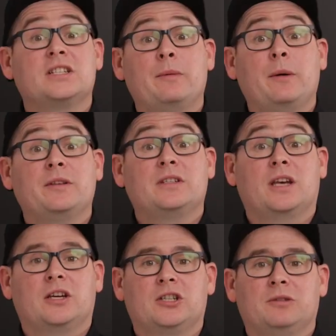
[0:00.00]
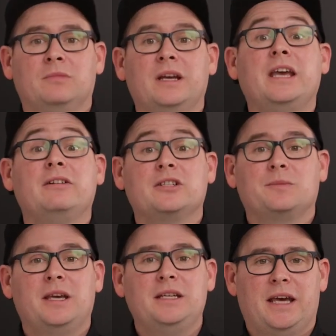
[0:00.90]
to sum up this section, here are
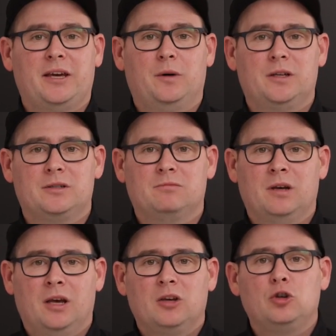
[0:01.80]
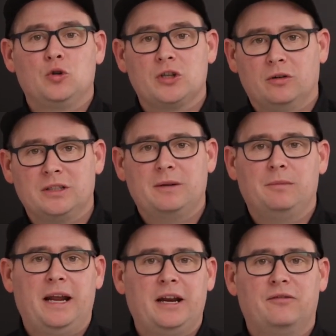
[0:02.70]
some key takeaways. Use a content
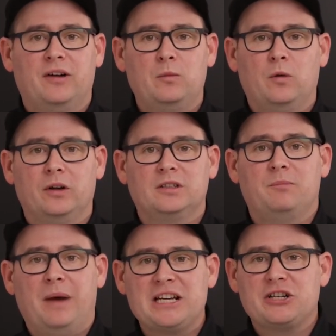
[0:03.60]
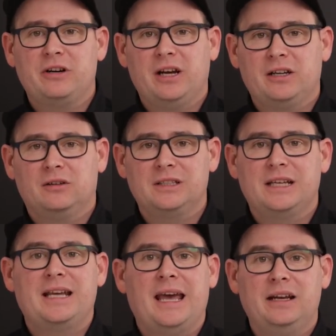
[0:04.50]
planning framework to batch create
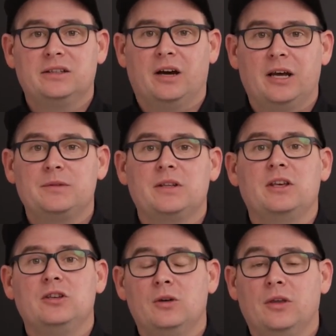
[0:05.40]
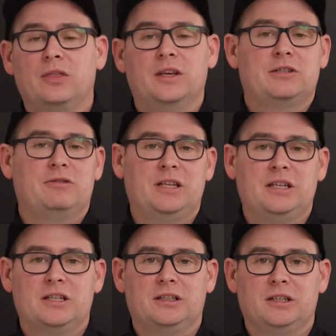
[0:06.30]
content ahead of time so that you can think
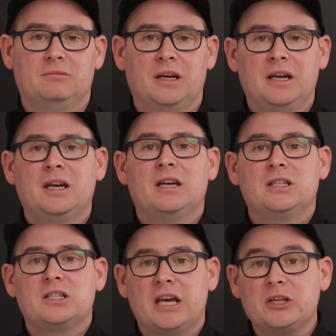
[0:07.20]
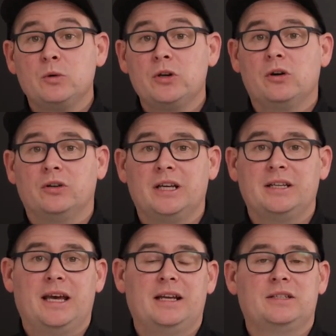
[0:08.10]
strategically. Schedule your
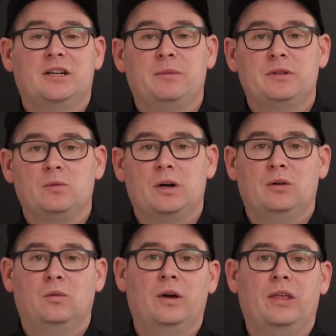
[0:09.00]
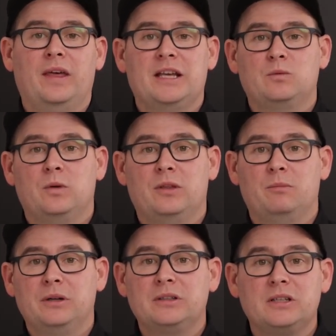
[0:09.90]
content ahead of time as well, whether that's with the
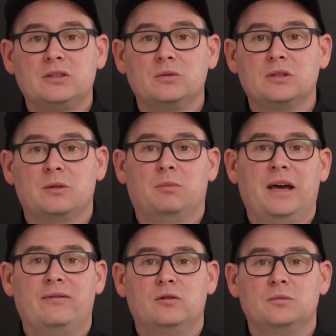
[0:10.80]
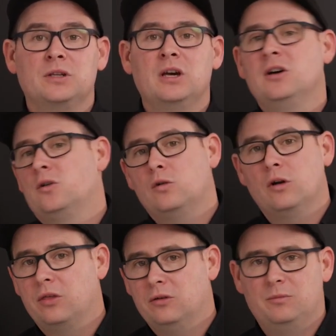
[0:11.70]
built-in tools of the platforms or
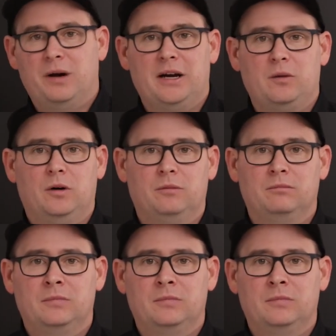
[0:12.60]
a third-party one.